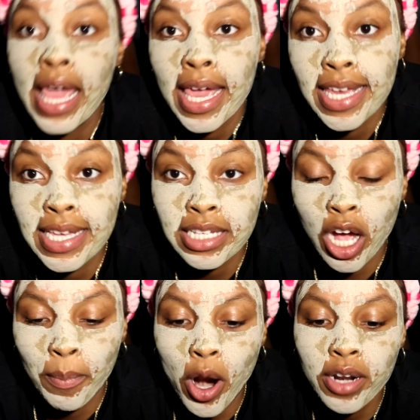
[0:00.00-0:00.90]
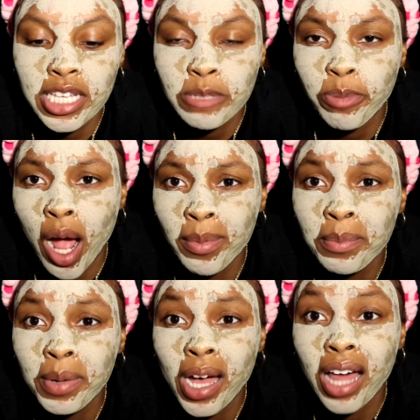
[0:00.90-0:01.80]
is a part of this
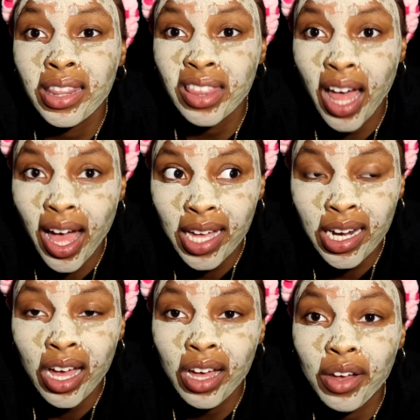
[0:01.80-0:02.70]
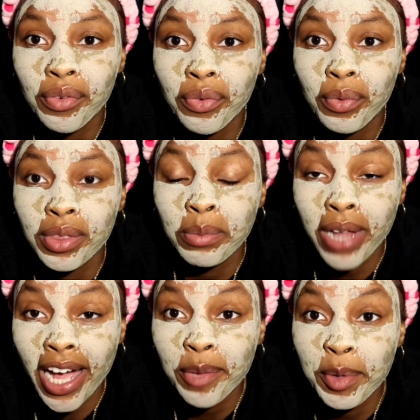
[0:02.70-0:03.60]
problem, but a lot of the
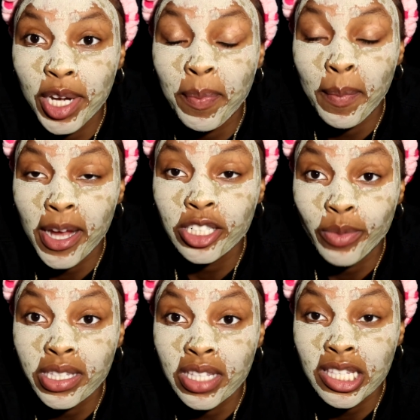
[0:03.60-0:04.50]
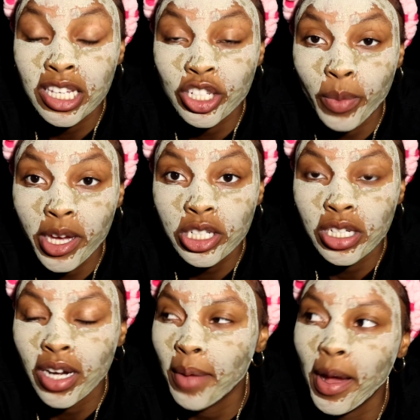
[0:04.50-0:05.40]
black community perpetuates this
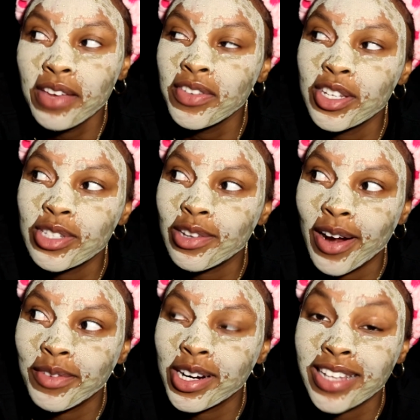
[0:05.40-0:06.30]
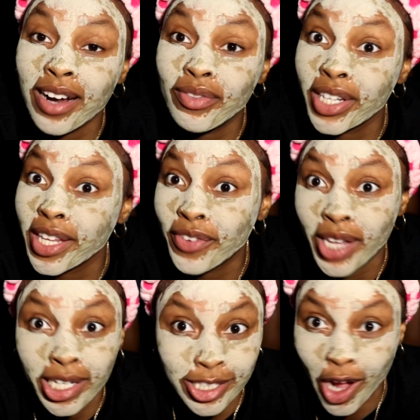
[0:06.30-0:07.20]
situation. Am I even using the right words? I really feel
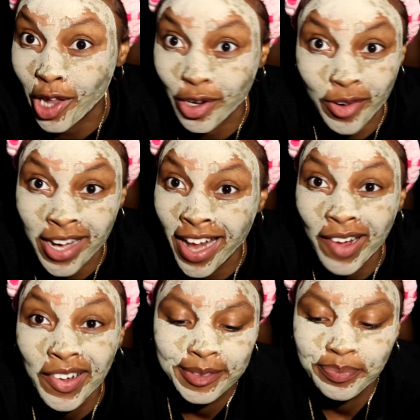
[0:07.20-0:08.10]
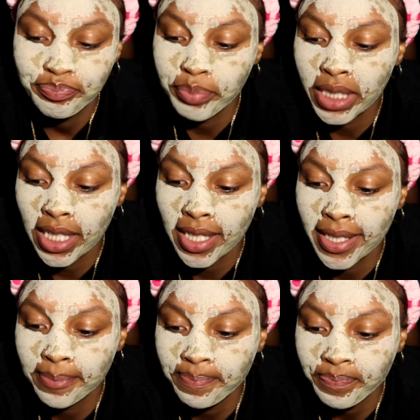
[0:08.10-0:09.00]
like a scholar right now. But
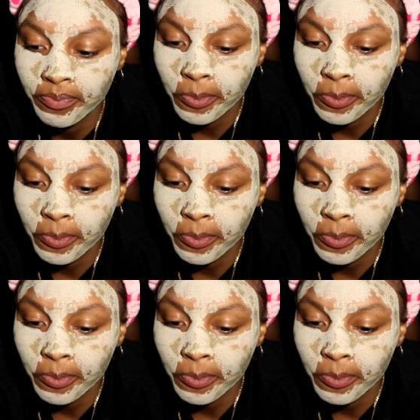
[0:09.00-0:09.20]
um,